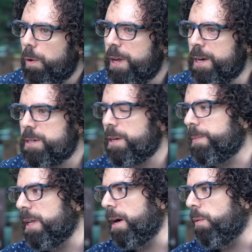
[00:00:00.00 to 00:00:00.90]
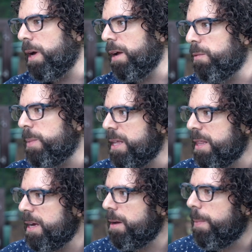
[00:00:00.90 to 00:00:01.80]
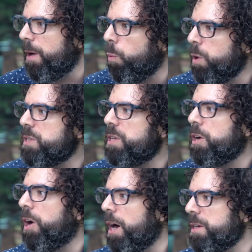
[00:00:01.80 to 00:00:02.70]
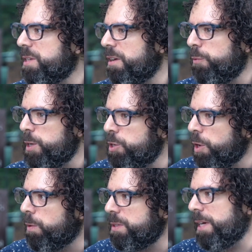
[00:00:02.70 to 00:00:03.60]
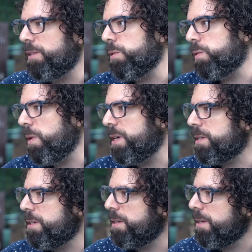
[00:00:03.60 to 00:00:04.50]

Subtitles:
here's something I want everybody to think about. What's the cost if we don't take those risks?